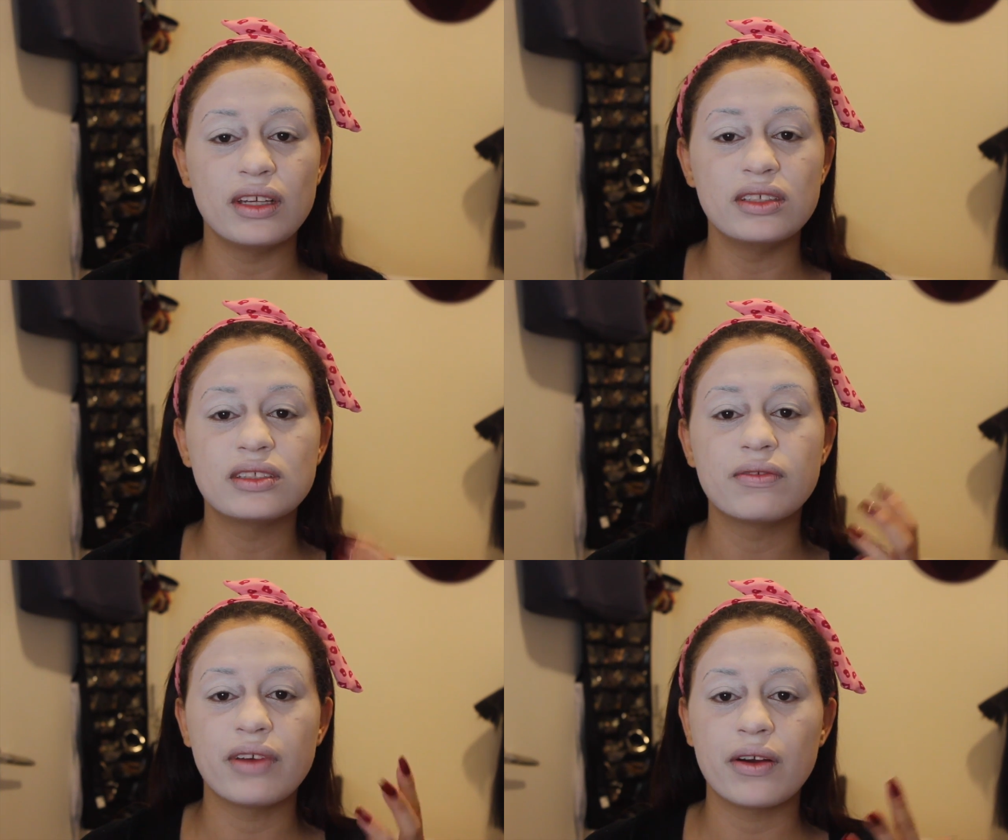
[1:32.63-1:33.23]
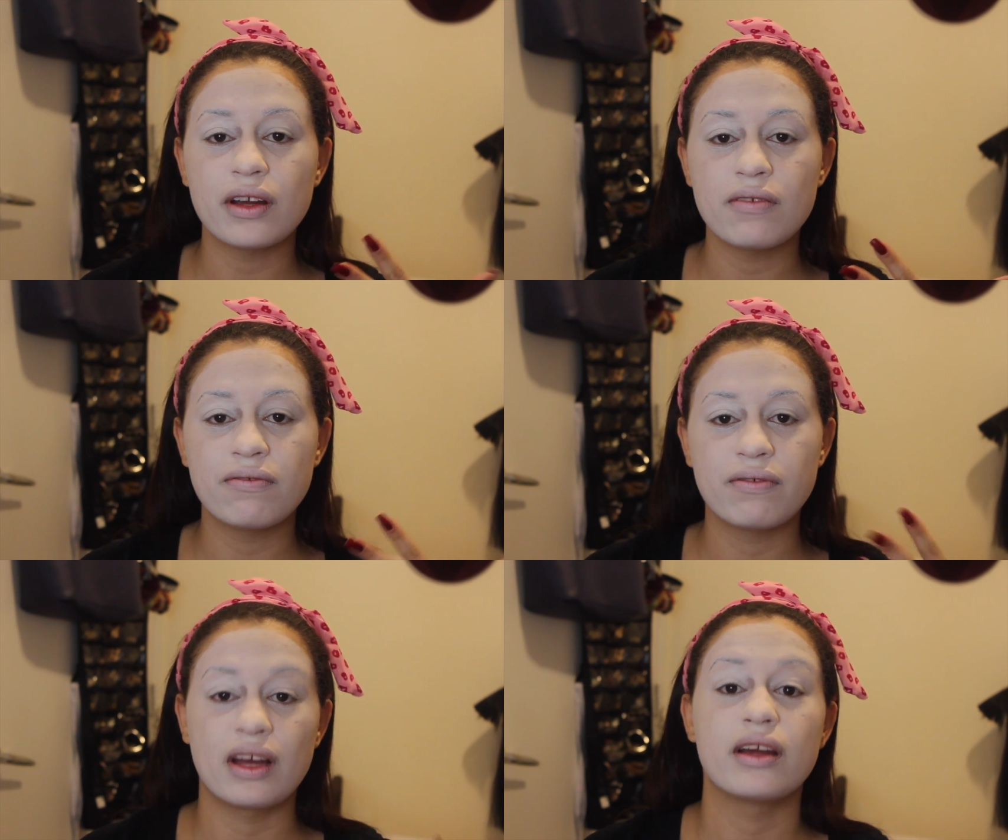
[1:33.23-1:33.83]
these very
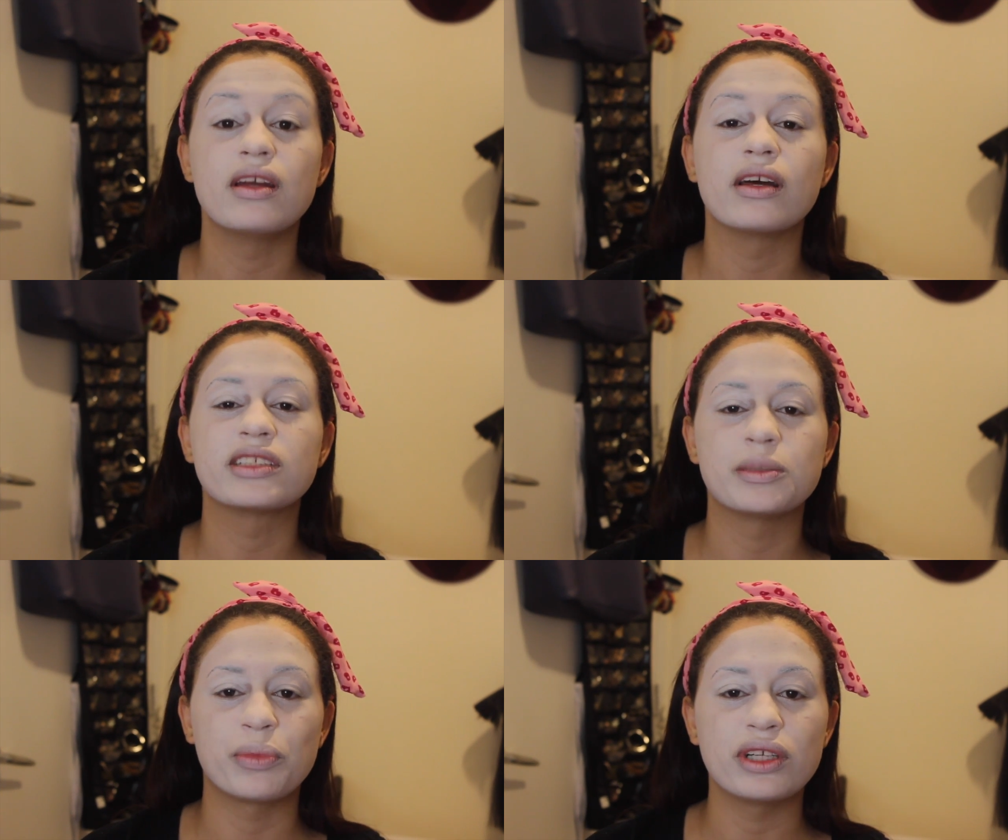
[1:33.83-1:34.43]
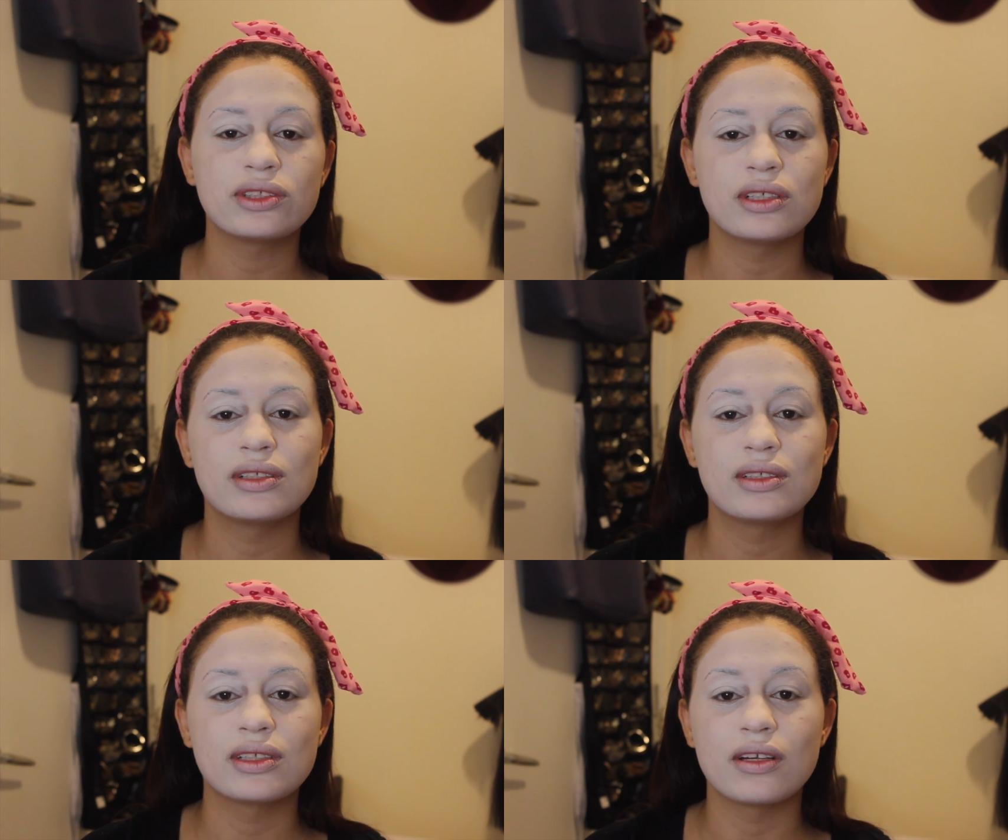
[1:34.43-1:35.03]
fine
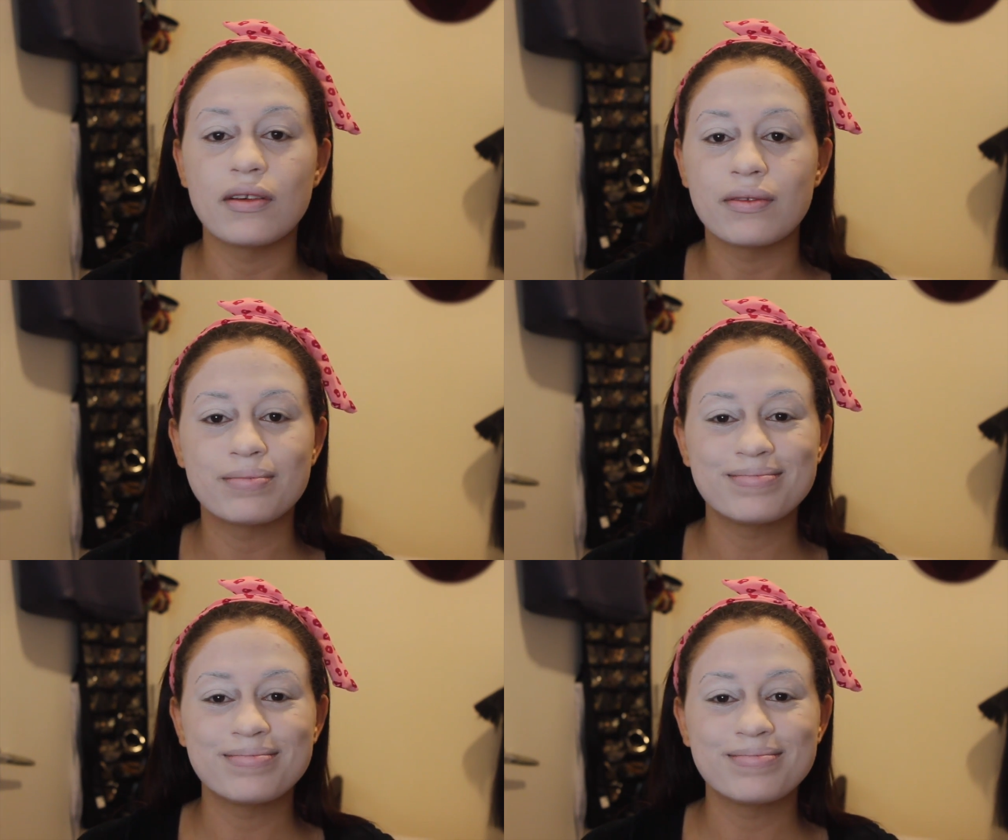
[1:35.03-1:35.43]
expressions of,